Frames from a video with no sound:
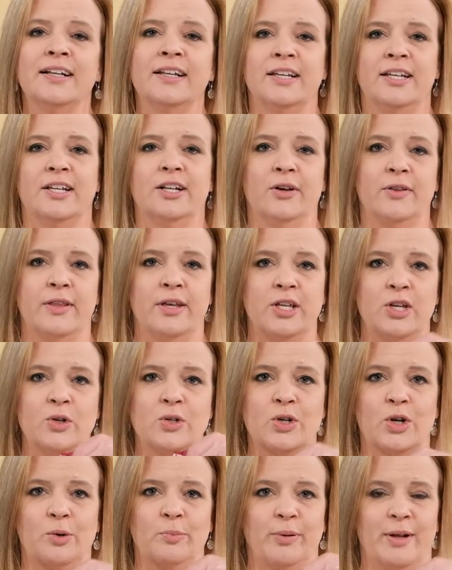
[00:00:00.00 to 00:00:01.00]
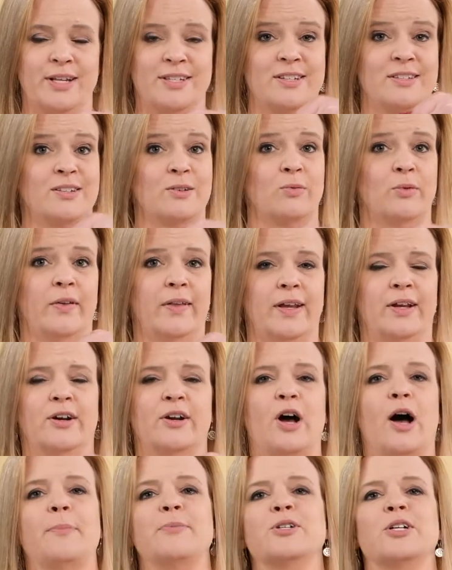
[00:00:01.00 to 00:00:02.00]
the U-Turn Plus is a really good
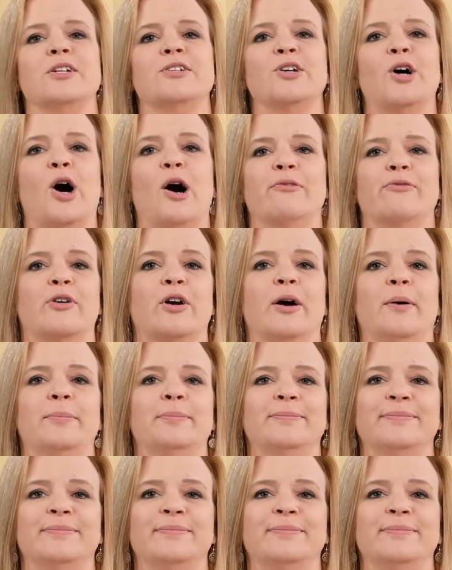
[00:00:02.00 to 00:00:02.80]
option to offer up.